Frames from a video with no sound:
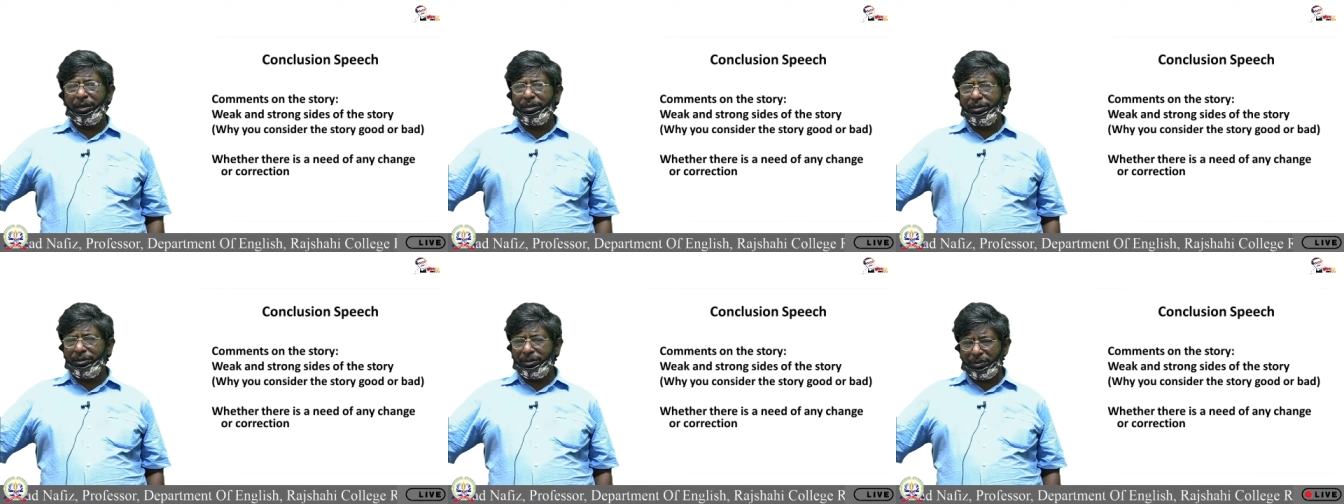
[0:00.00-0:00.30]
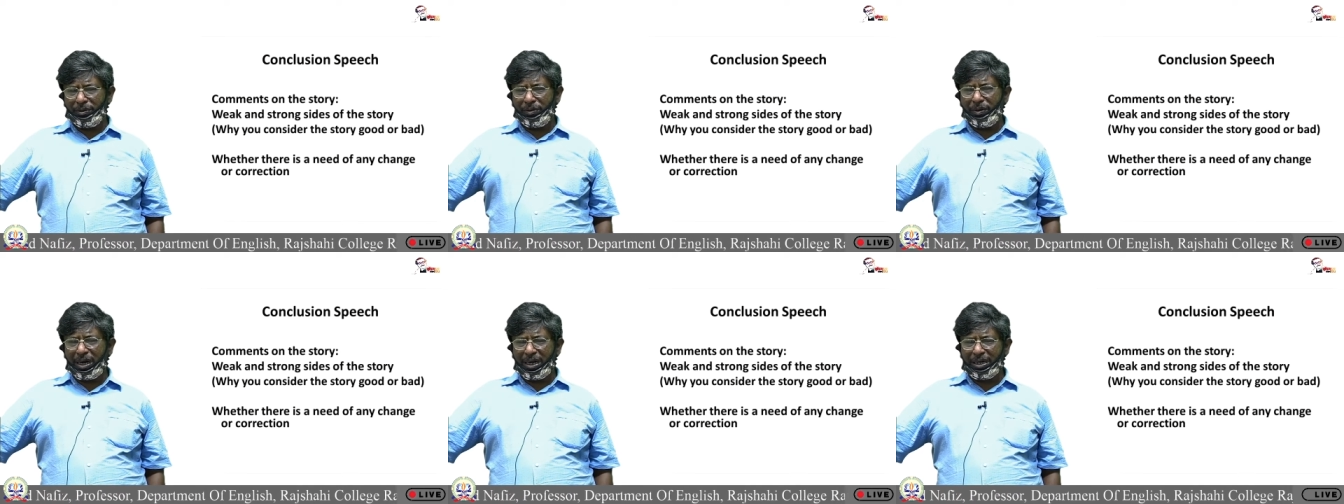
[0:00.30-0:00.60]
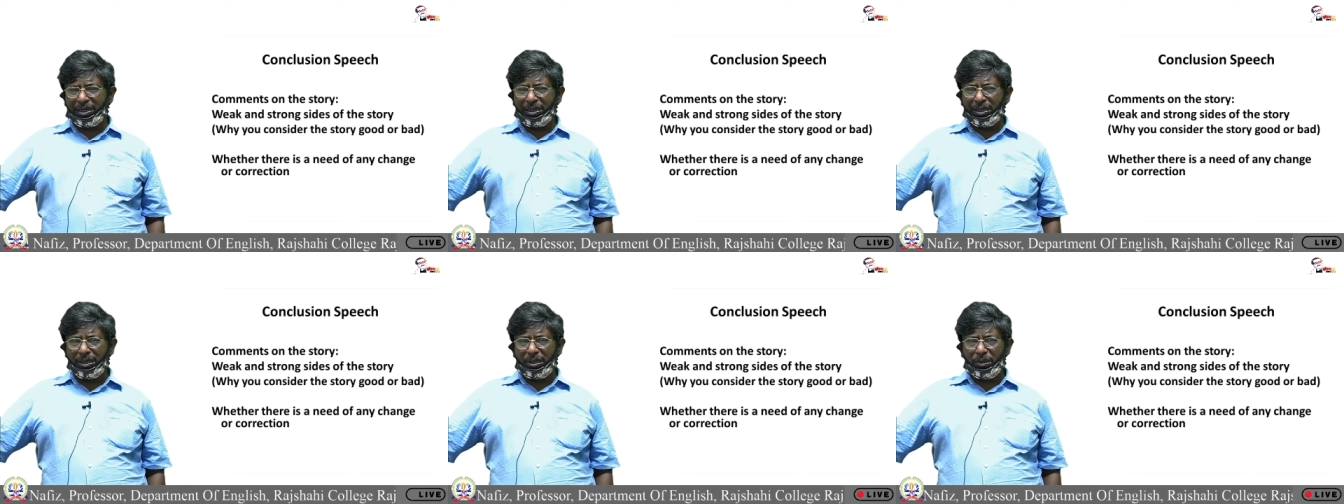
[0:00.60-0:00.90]

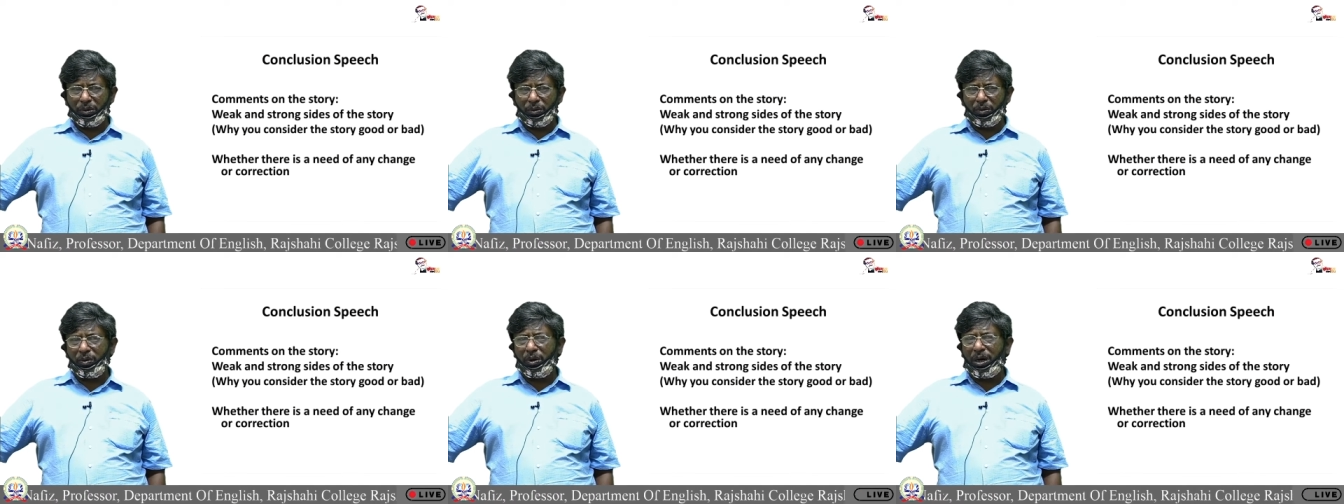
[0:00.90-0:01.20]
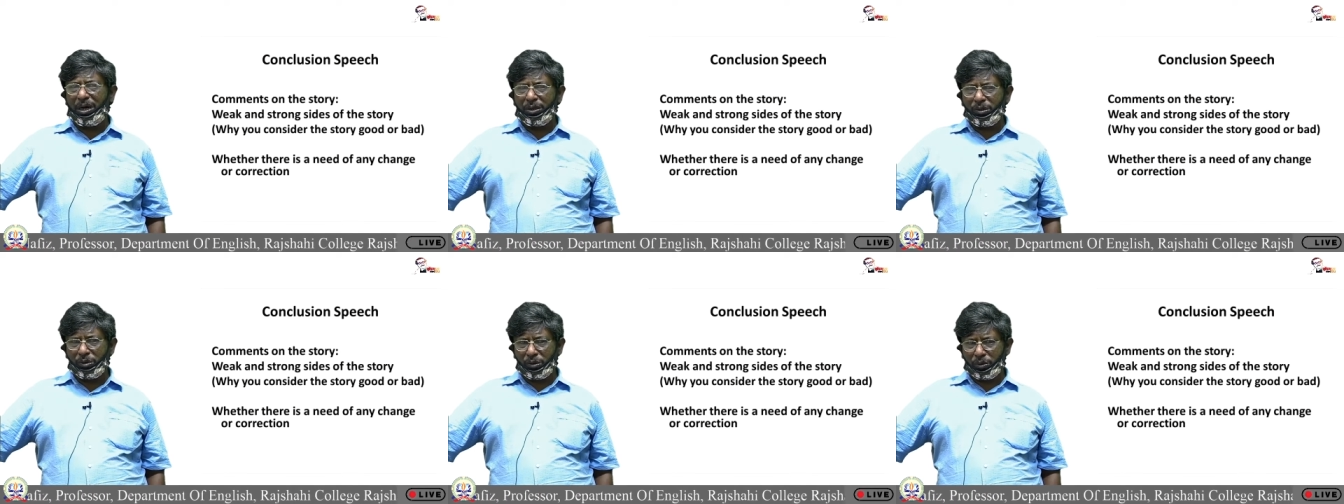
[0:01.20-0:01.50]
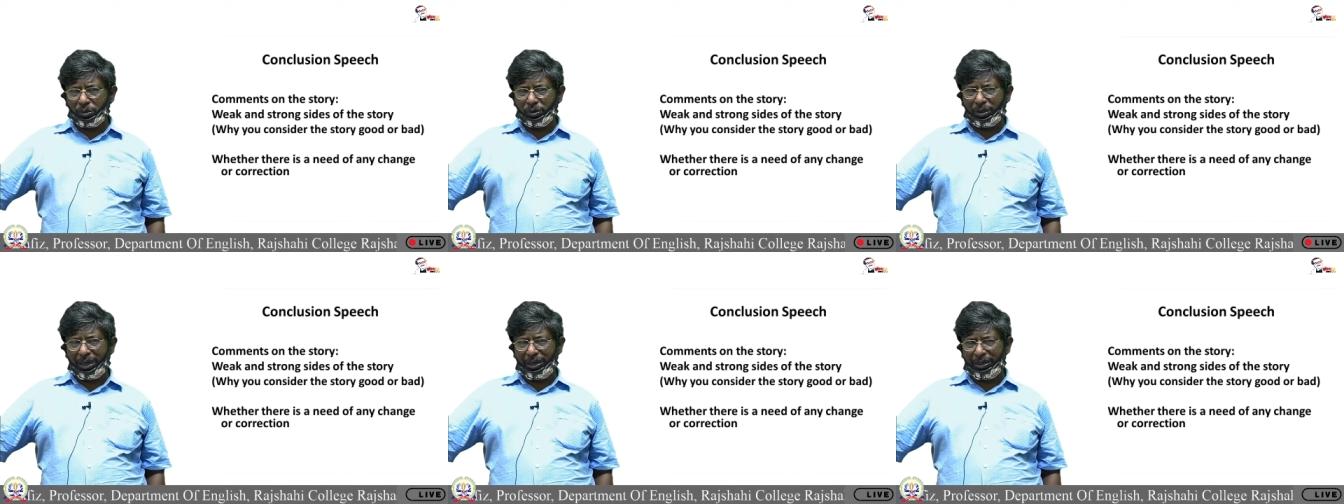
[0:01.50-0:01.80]
what you want
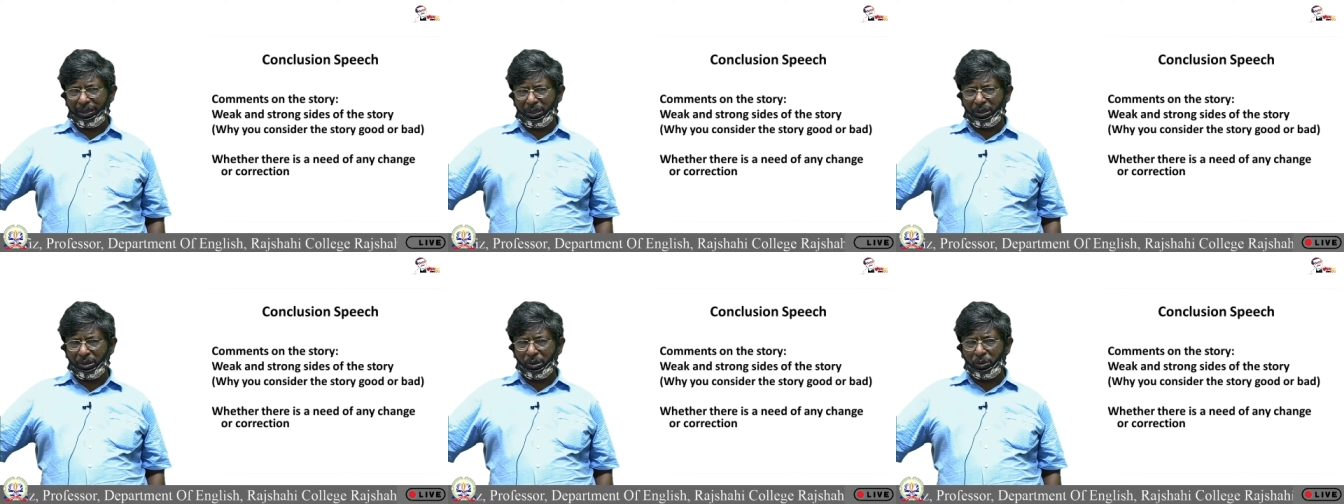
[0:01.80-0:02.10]
to write,